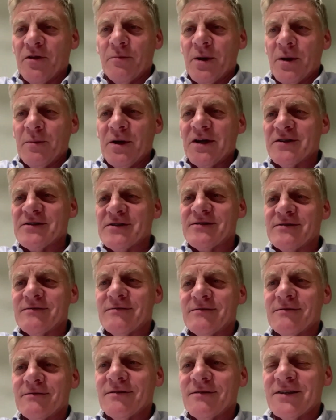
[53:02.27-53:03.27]
I mean, it's
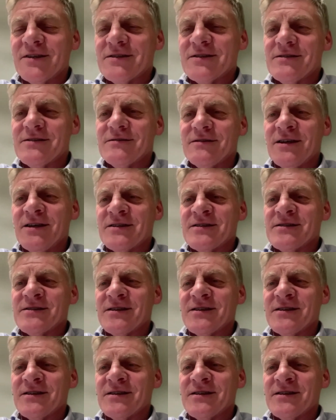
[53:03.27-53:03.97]
a